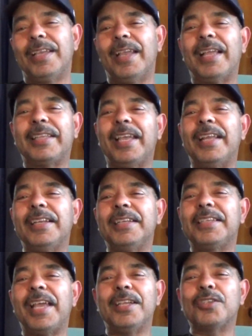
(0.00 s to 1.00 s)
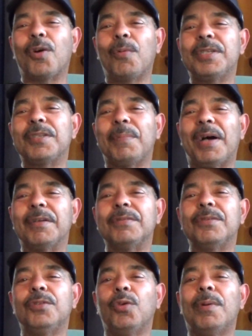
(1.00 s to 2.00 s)
at the end of the day, it's always about
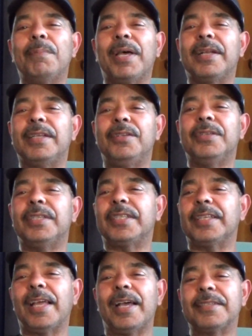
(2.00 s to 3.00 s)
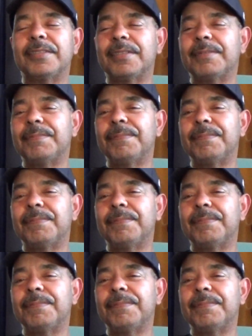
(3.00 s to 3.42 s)
doing better than you did the last.